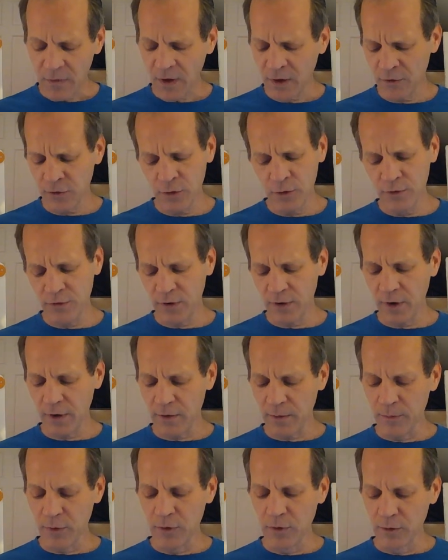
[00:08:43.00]
Choose another
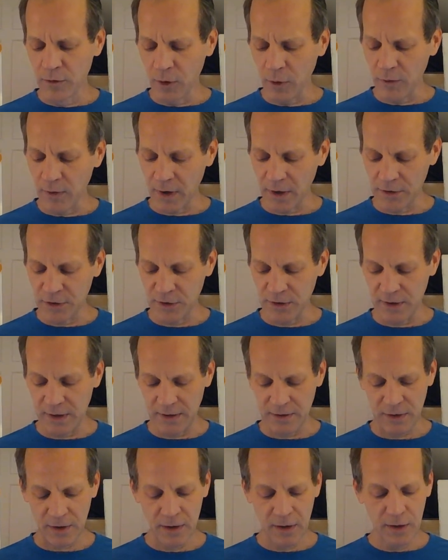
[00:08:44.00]
boon, O
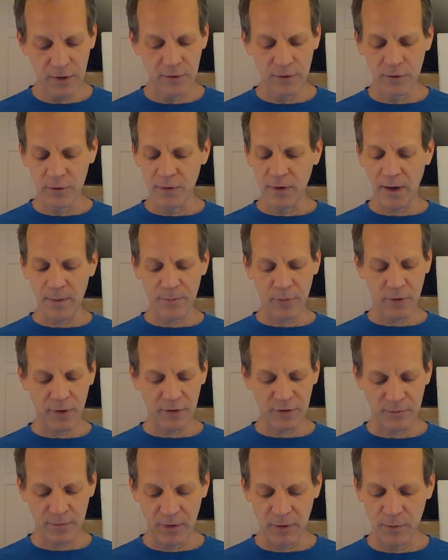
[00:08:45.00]
Nachiketa. Do not
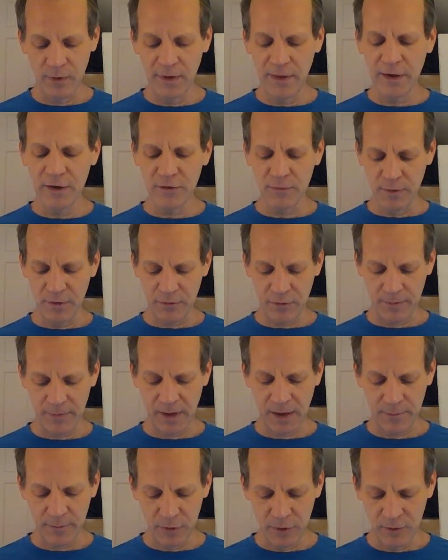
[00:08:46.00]
press me. Release me from
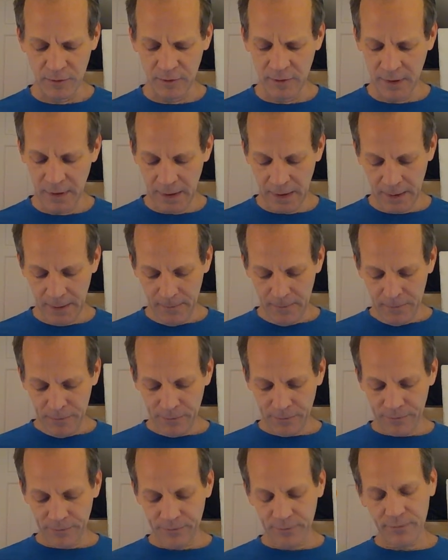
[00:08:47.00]
that boon.
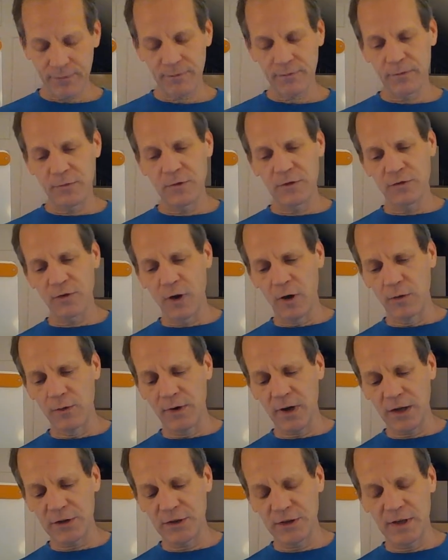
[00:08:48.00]
So
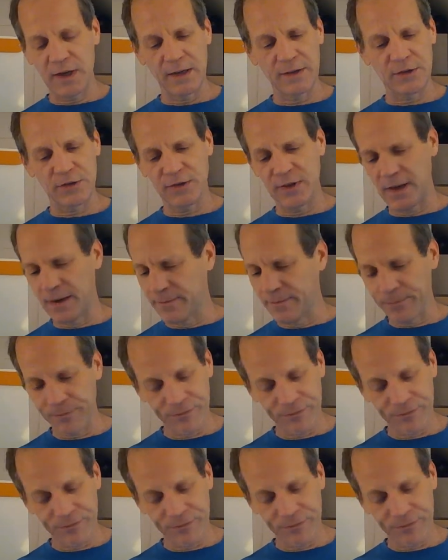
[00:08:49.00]
Nachiketa said,